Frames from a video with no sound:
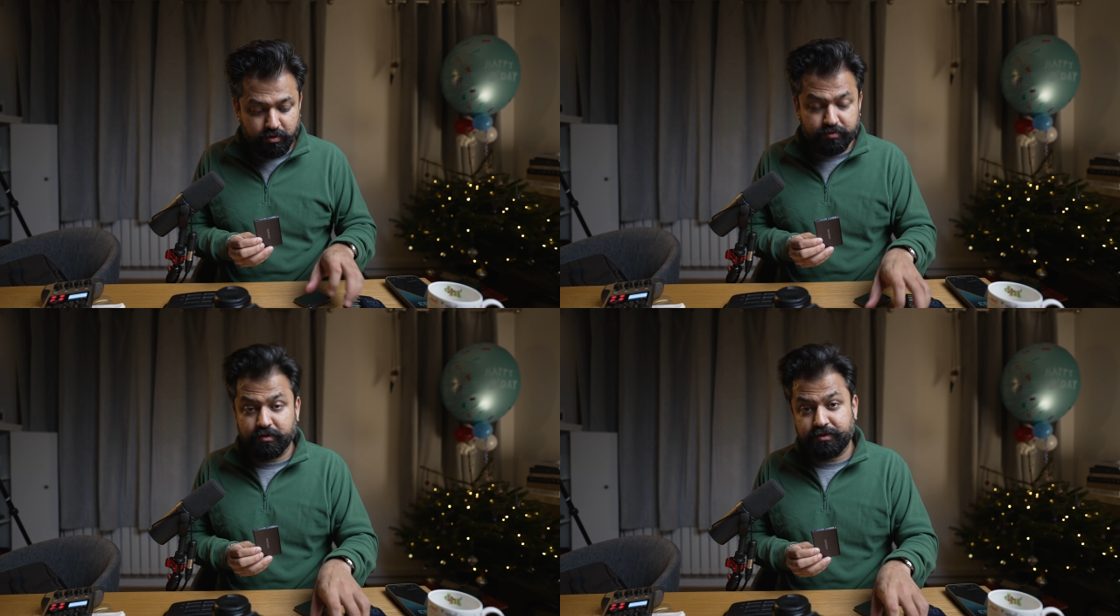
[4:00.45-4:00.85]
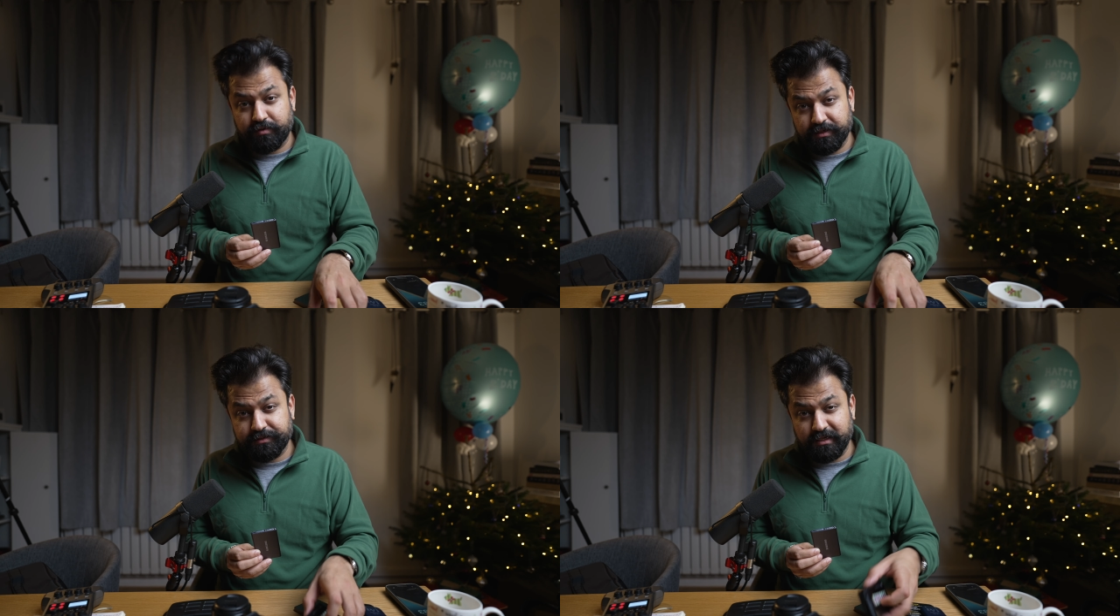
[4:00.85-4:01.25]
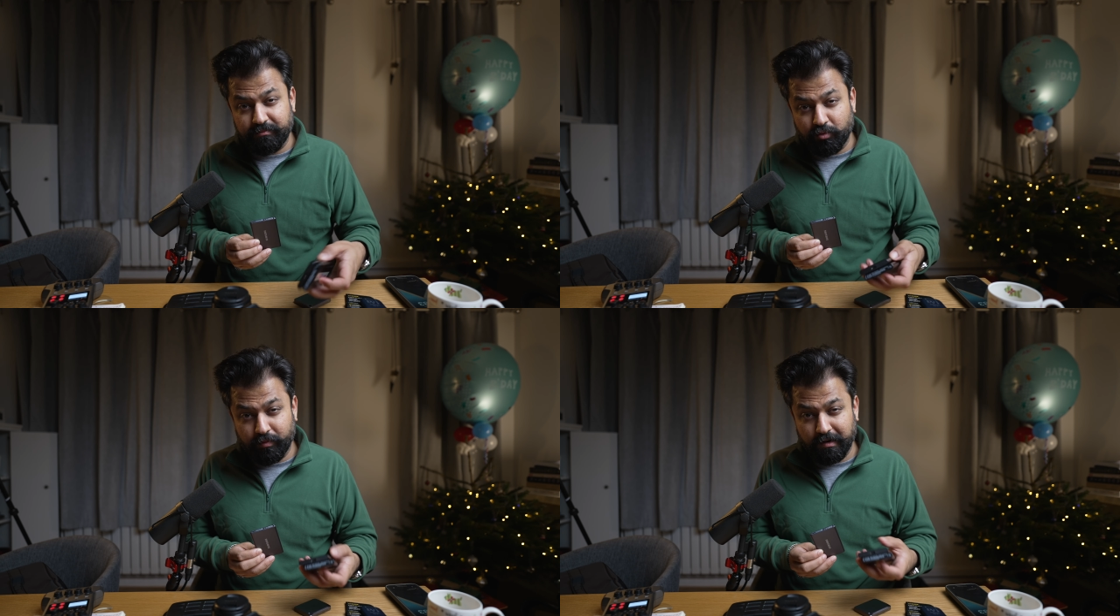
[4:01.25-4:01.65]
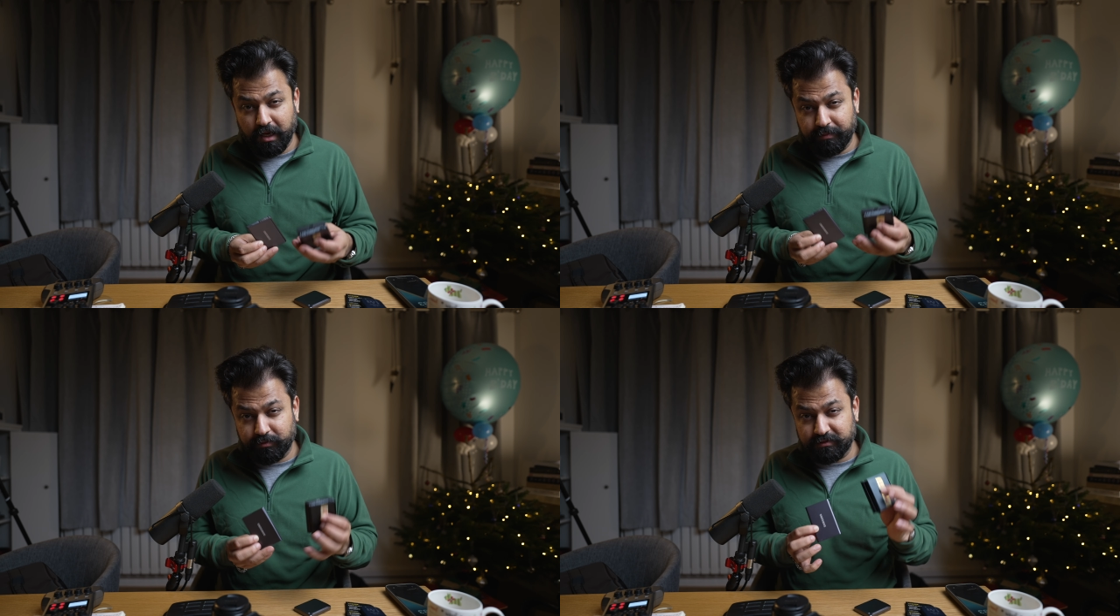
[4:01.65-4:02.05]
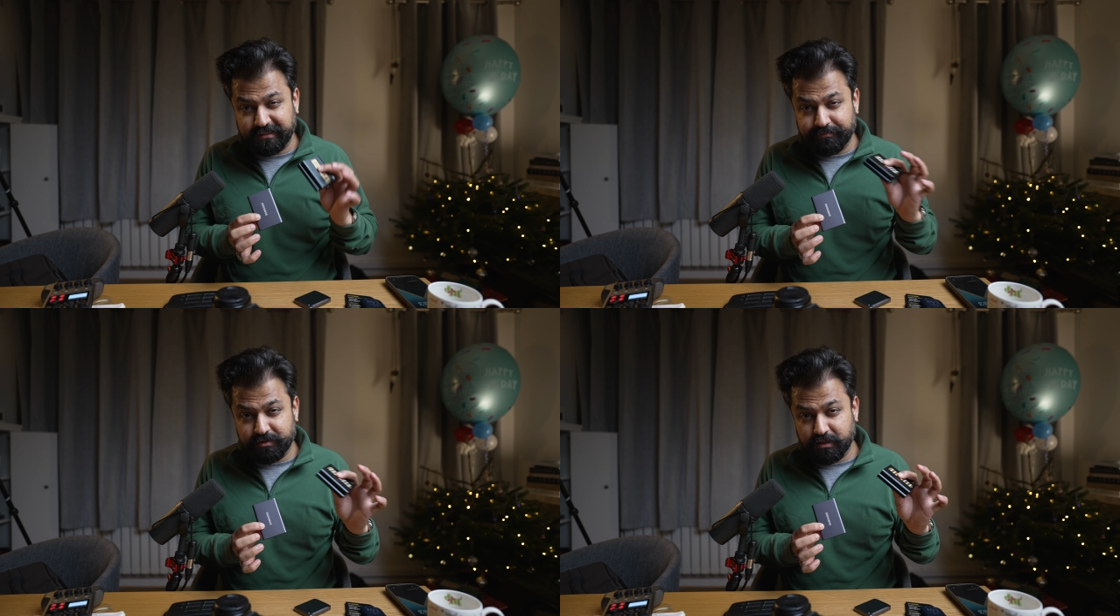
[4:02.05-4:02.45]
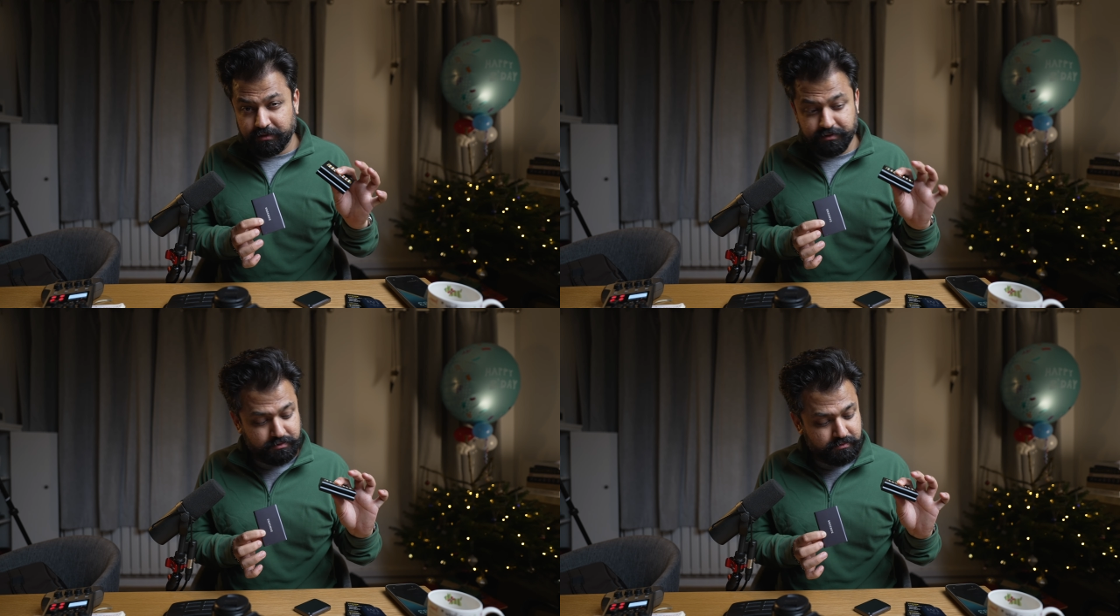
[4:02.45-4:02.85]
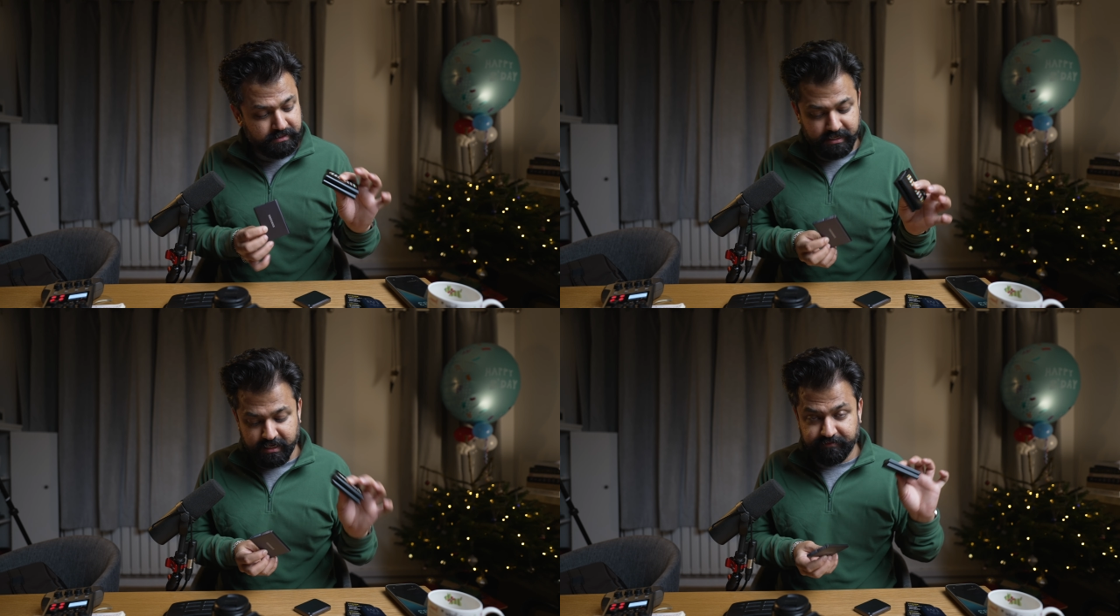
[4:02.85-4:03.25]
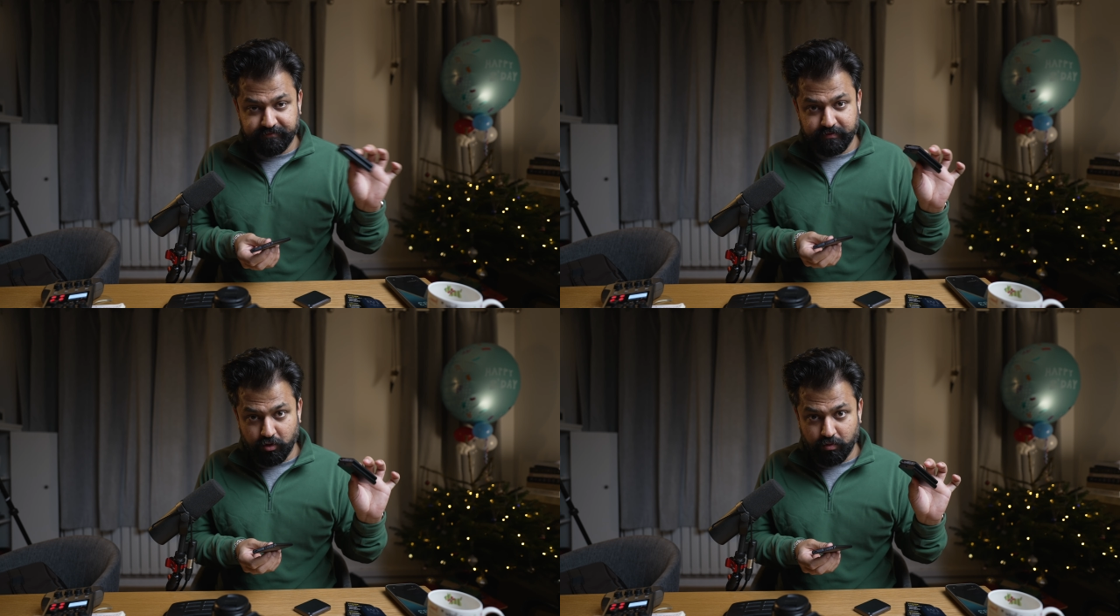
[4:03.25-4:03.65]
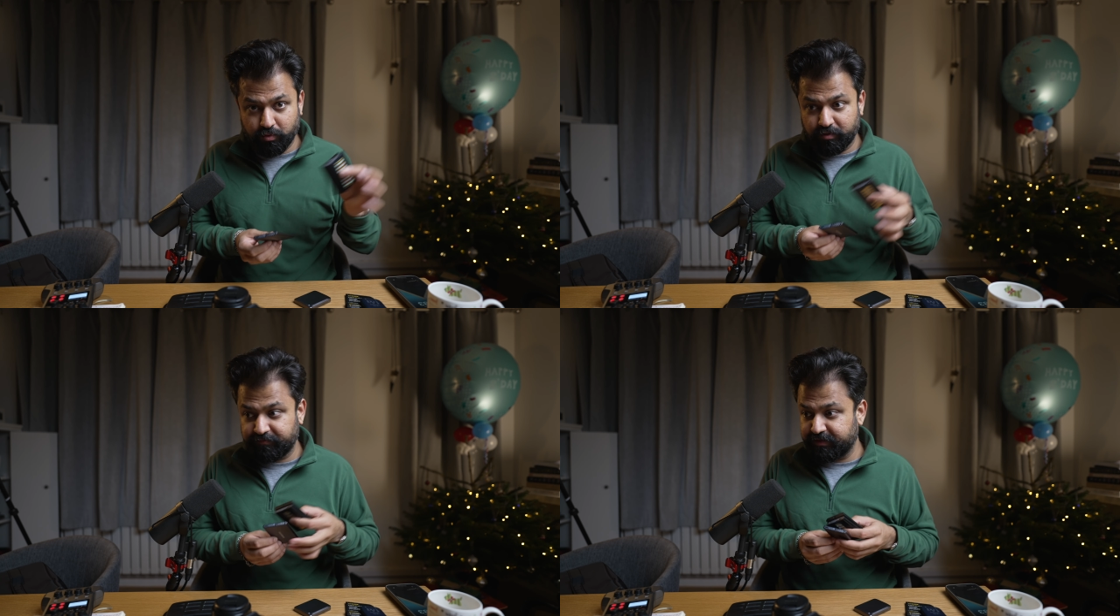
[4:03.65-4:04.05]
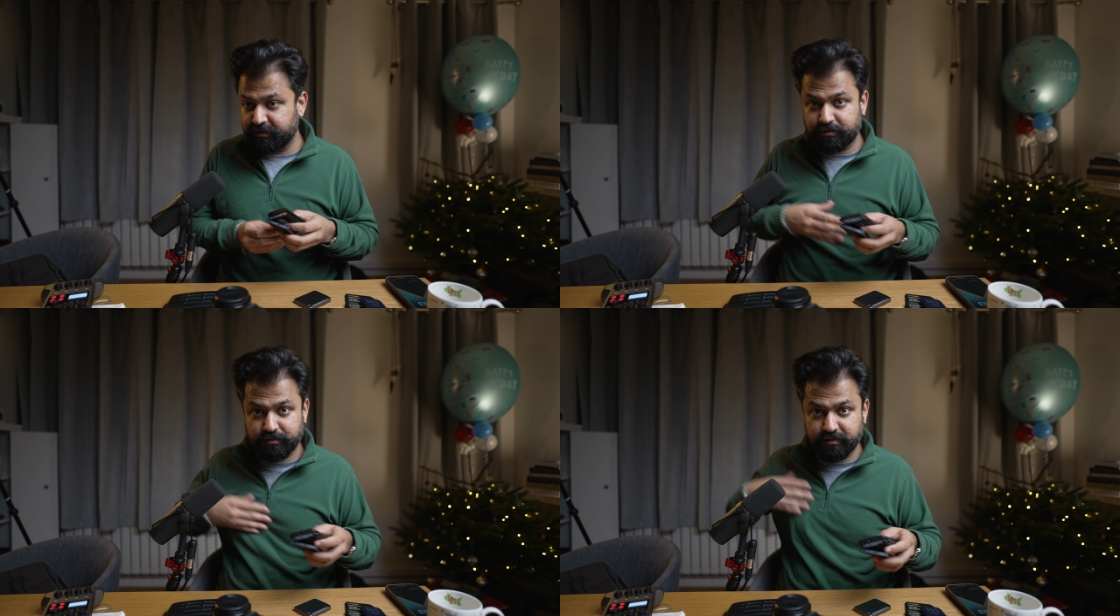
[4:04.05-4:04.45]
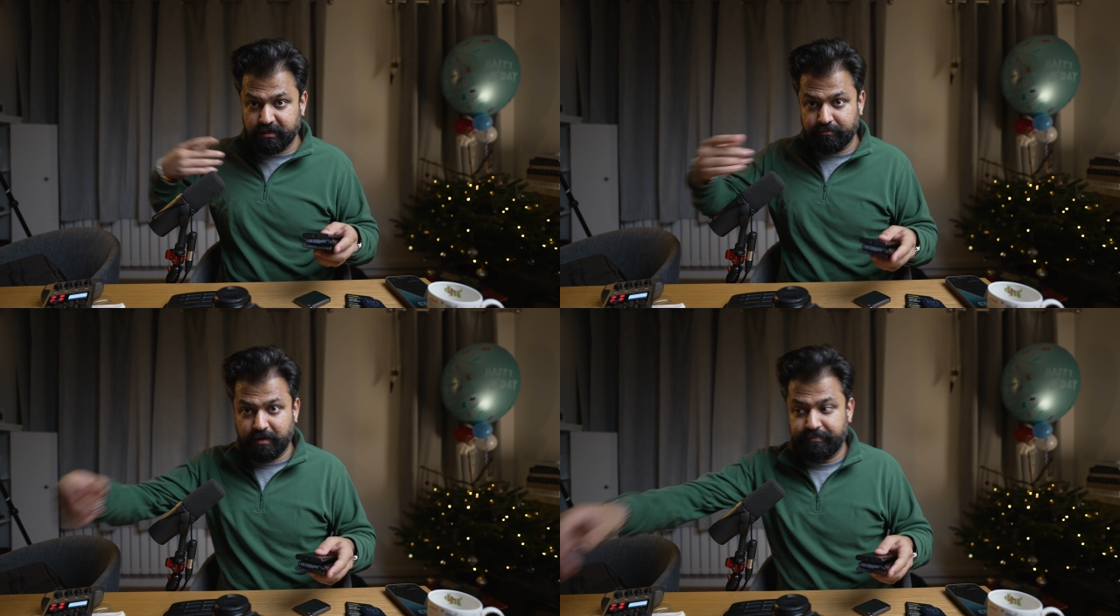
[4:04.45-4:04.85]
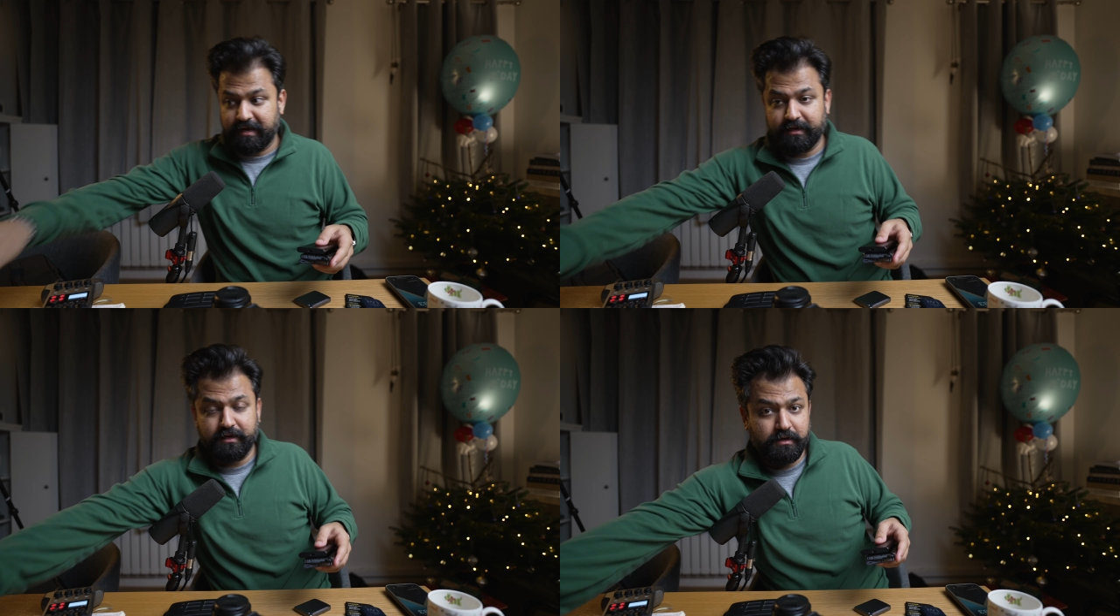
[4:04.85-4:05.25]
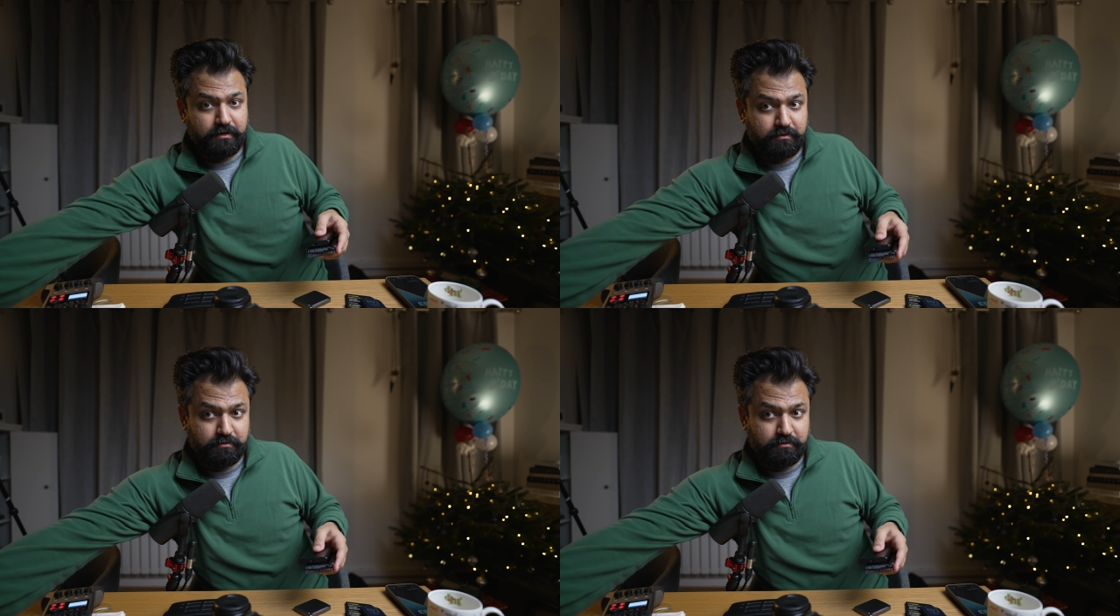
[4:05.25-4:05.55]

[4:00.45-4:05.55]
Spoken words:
the trusty, more reliable Samsungs, and I have a lot more of these in my bag here.